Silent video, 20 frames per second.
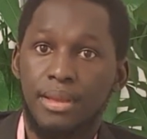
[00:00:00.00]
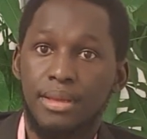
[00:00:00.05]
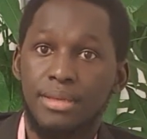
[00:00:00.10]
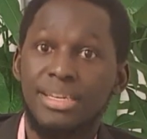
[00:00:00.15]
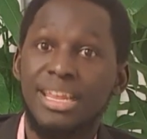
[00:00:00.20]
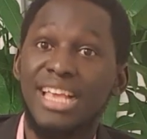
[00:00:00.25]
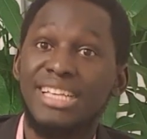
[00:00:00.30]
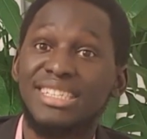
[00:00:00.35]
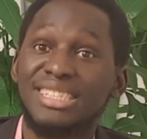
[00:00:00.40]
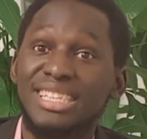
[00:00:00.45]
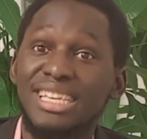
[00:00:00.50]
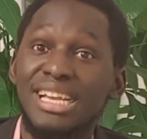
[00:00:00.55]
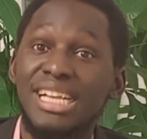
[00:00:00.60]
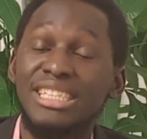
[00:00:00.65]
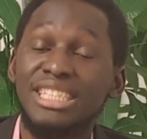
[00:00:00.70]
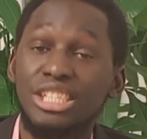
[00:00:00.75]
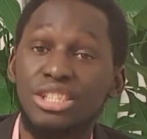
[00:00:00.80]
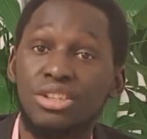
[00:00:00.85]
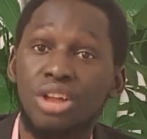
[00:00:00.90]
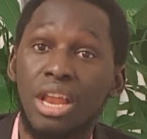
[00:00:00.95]
They still
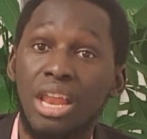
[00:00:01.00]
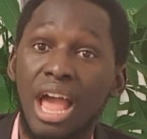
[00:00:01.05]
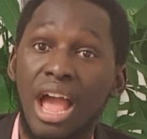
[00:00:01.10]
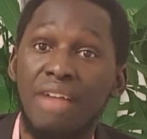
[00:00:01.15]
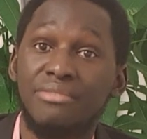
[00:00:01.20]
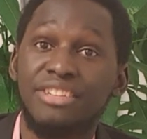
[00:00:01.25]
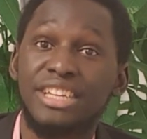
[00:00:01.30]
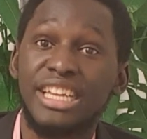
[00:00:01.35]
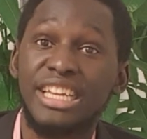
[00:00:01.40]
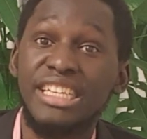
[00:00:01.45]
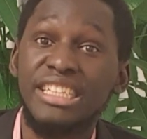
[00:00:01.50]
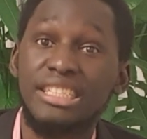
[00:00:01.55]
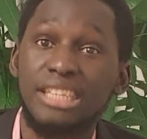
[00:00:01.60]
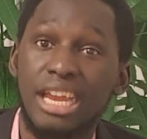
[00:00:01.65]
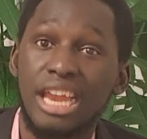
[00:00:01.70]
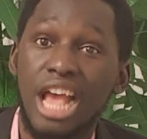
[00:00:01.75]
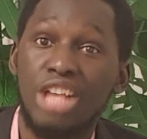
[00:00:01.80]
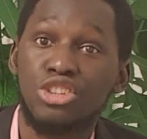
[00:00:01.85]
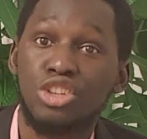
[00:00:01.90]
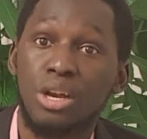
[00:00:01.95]
did not have the
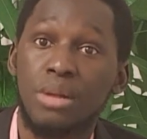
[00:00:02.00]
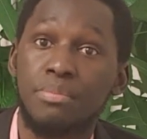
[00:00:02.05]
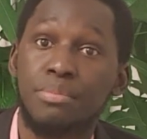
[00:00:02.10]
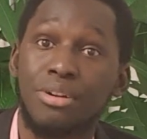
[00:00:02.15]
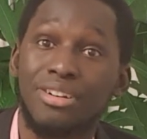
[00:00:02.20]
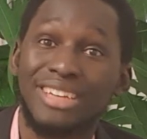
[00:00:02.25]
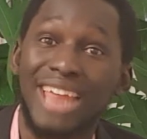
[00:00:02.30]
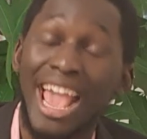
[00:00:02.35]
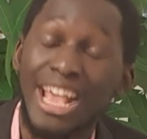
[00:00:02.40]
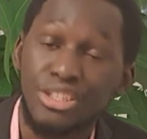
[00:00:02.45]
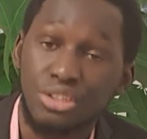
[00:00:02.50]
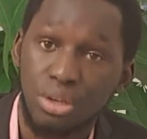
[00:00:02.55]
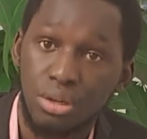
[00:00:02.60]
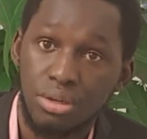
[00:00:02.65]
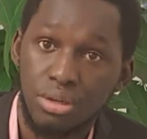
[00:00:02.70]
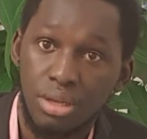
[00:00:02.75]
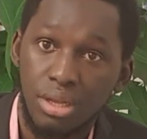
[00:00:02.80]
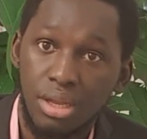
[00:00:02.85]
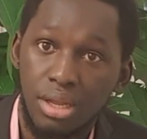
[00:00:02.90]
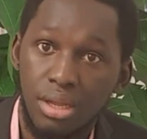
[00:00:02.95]
international protection